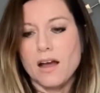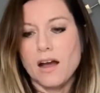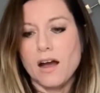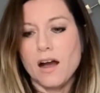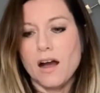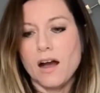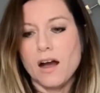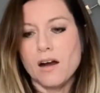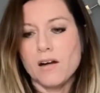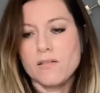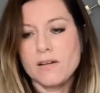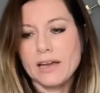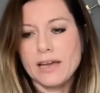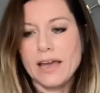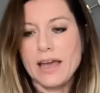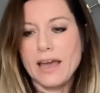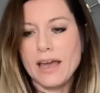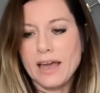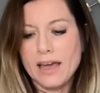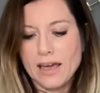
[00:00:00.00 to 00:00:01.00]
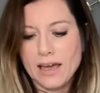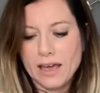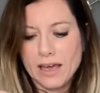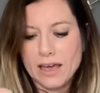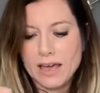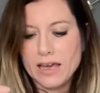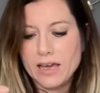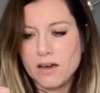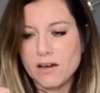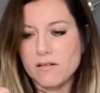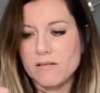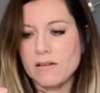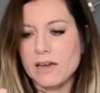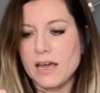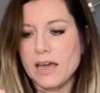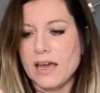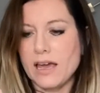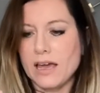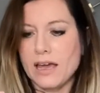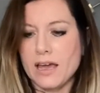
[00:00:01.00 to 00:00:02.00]

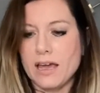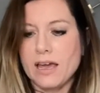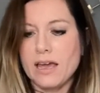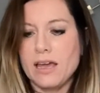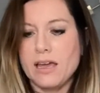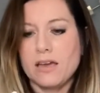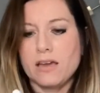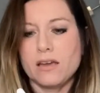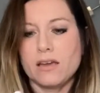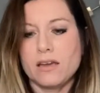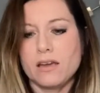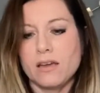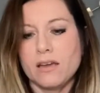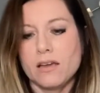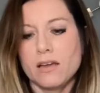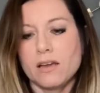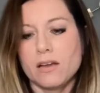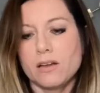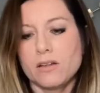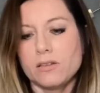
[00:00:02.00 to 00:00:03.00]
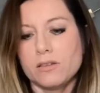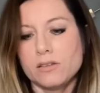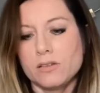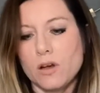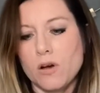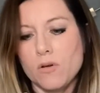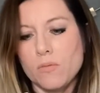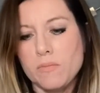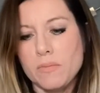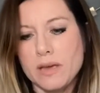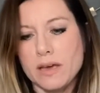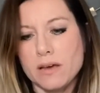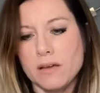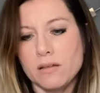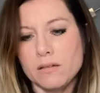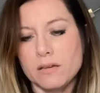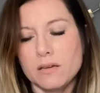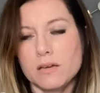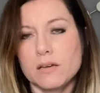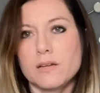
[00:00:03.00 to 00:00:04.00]
Okay. Glow
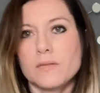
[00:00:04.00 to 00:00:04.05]
milk.